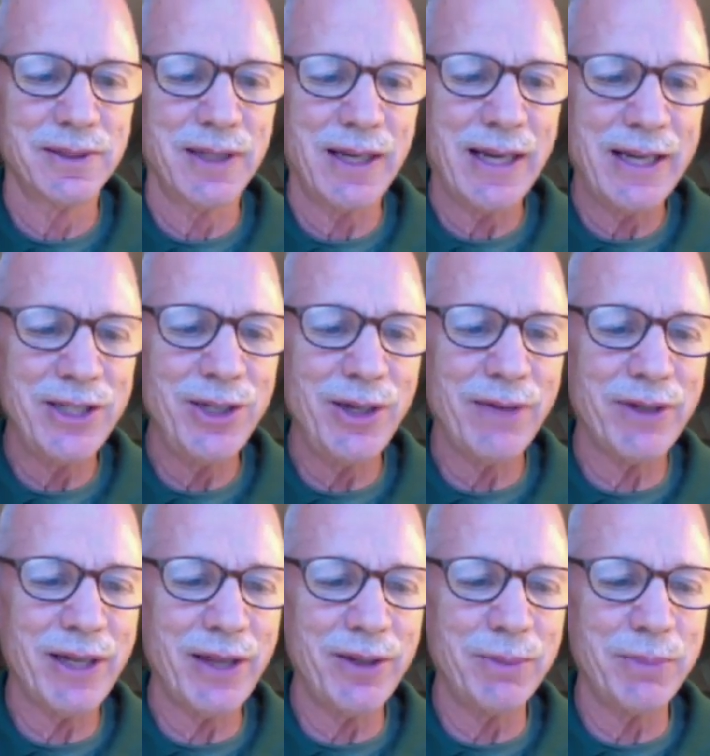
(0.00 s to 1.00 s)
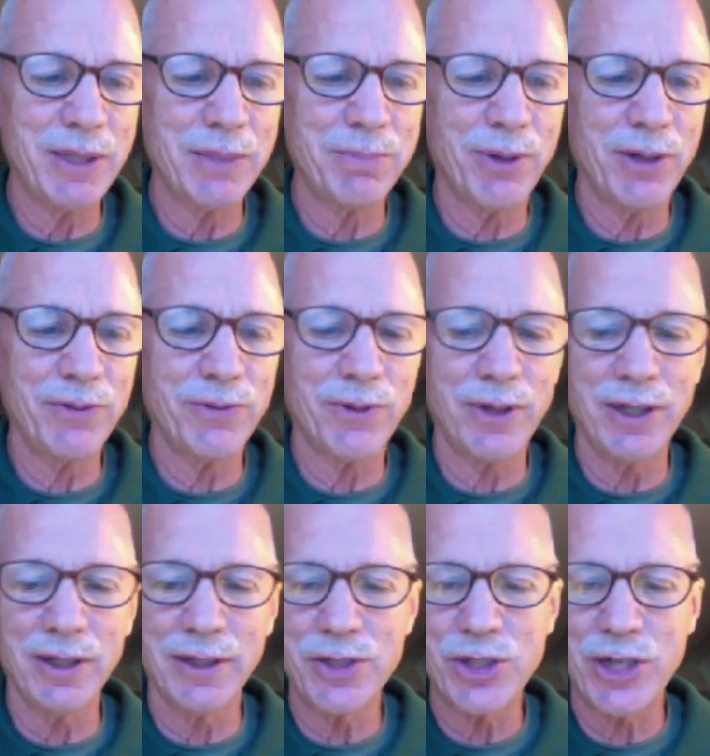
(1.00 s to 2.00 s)
I do have another big point for
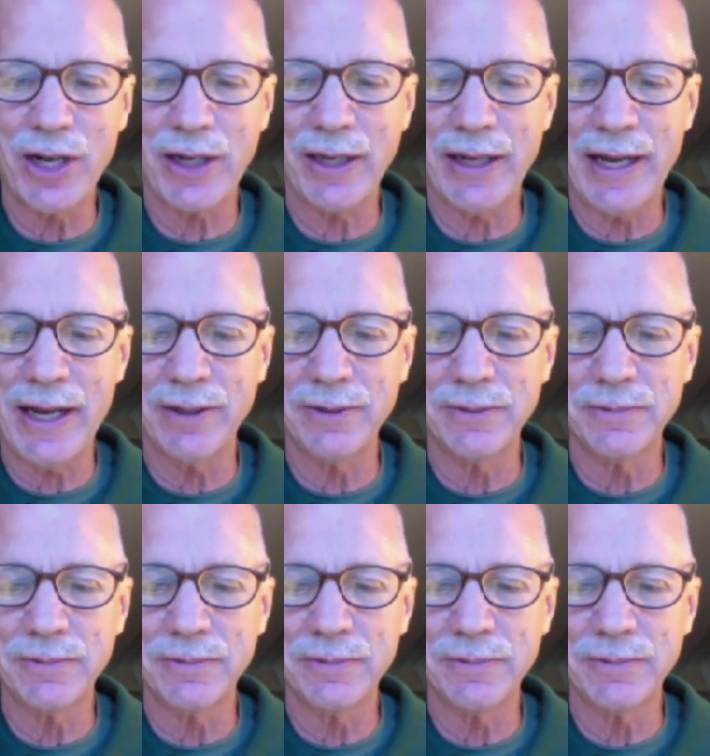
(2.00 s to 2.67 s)
you. Let's check it out.